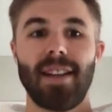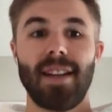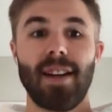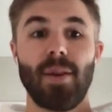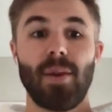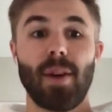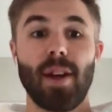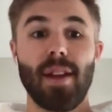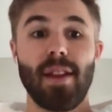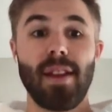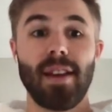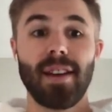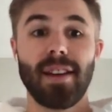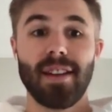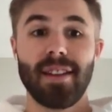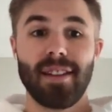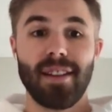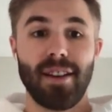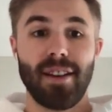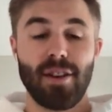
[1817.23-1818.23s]
Yeah, well, I think
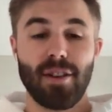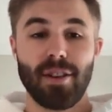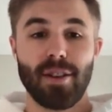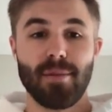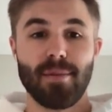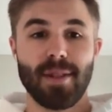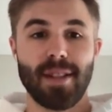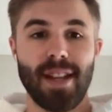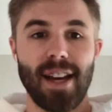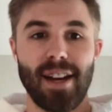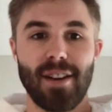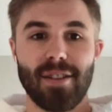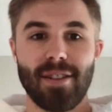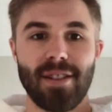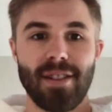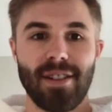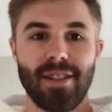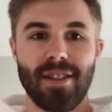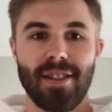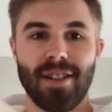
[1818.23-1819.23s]
it all comes down
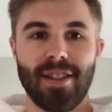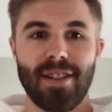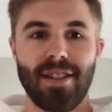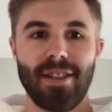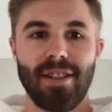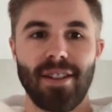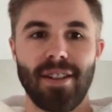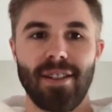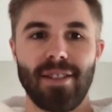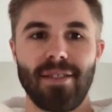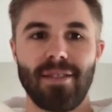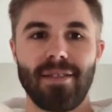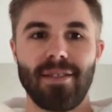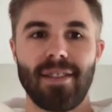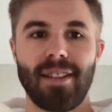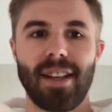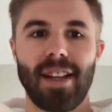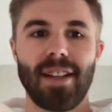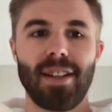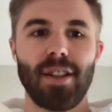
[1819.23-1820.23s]
to just your
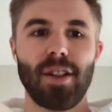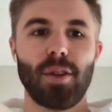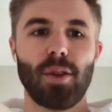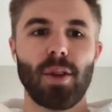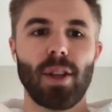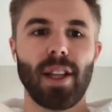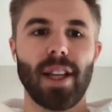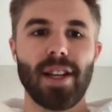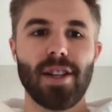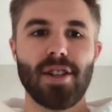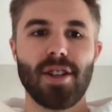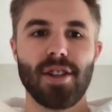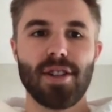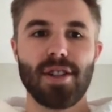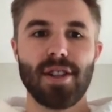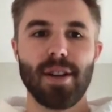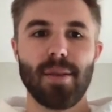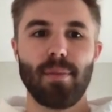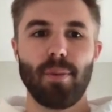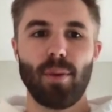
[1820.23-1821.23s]
kind of your
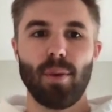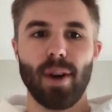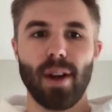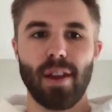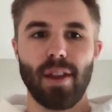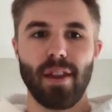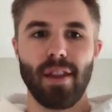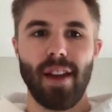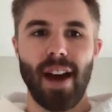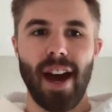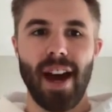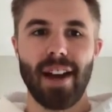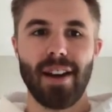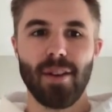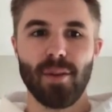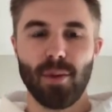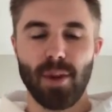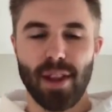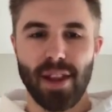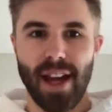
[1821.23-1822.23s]
relationship with
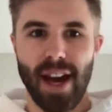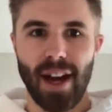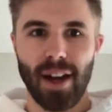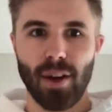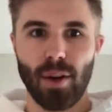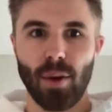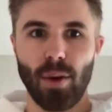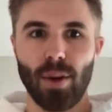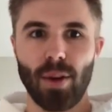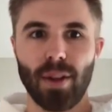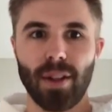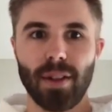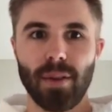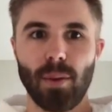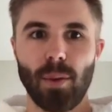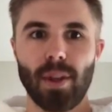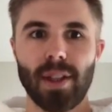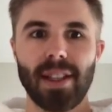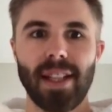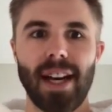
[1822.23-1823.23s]
that goal and
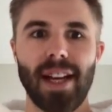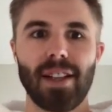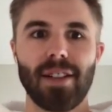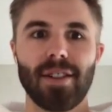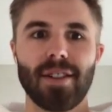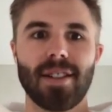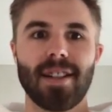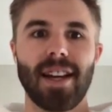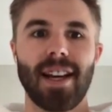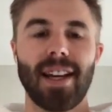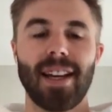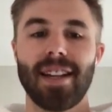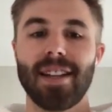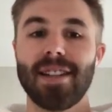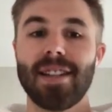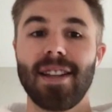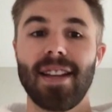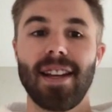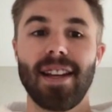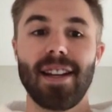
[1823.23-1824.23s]
what that looks like.
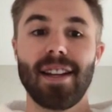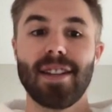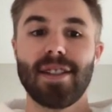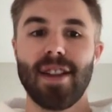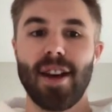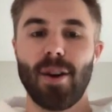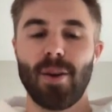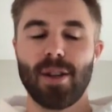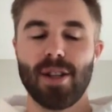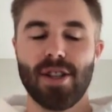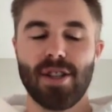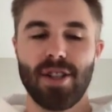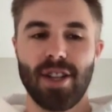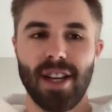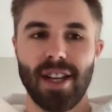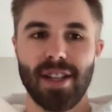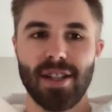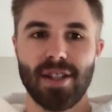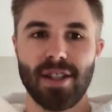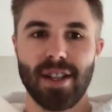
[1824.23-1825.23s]
And it is always
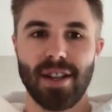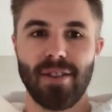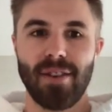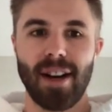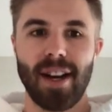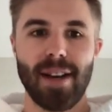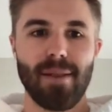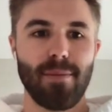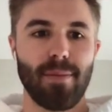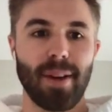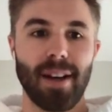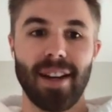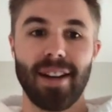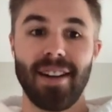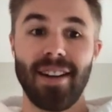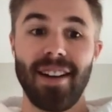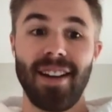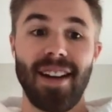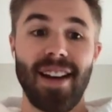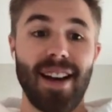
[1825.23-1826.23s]
changing, right? But
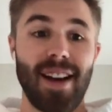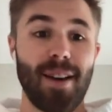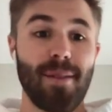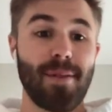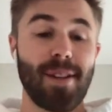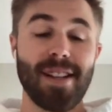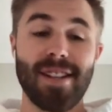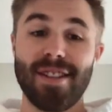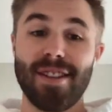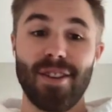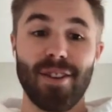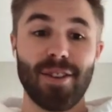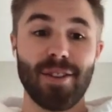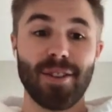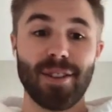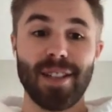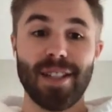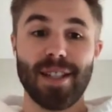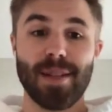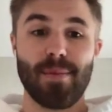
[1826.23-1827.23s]
I mean, as
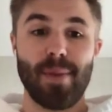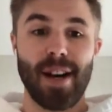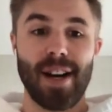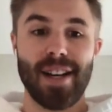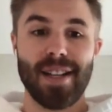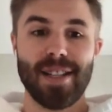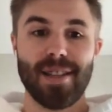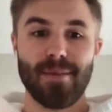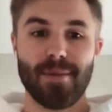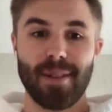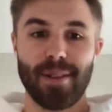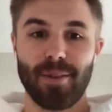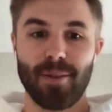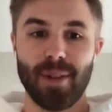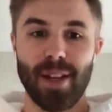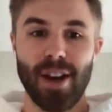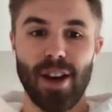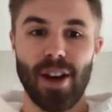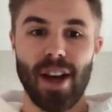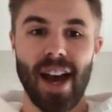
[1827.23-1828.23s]
early as possible,
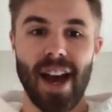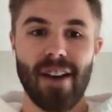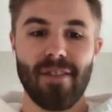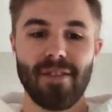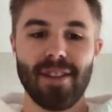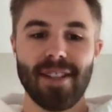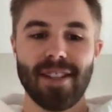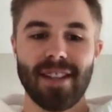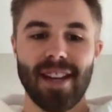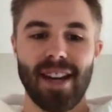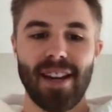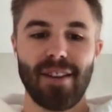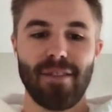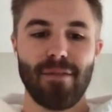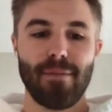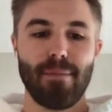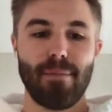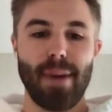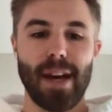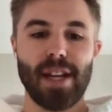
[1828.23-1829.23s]
we all have these kind
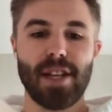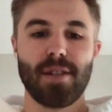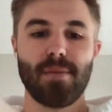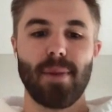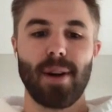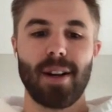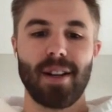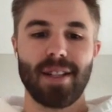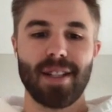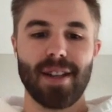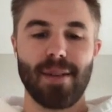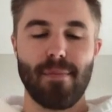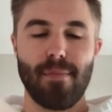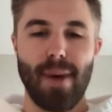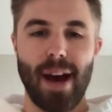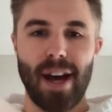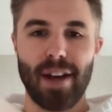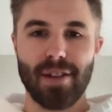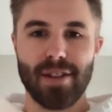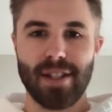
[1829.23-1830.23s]
of benchmarks and
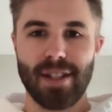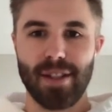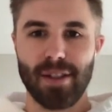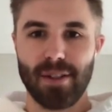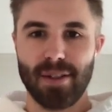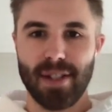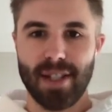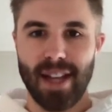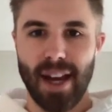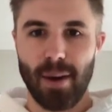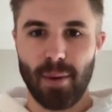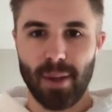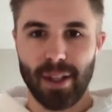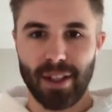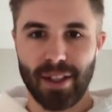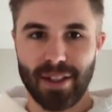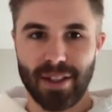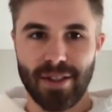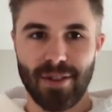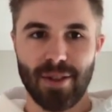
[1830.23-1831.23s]
milestones that we
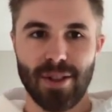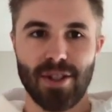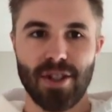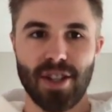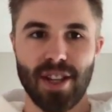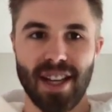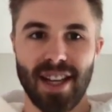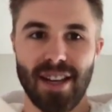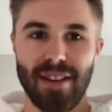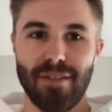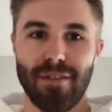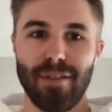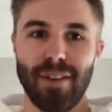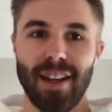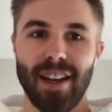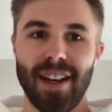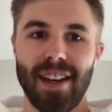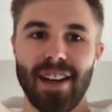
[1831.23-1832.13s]
look to achieve,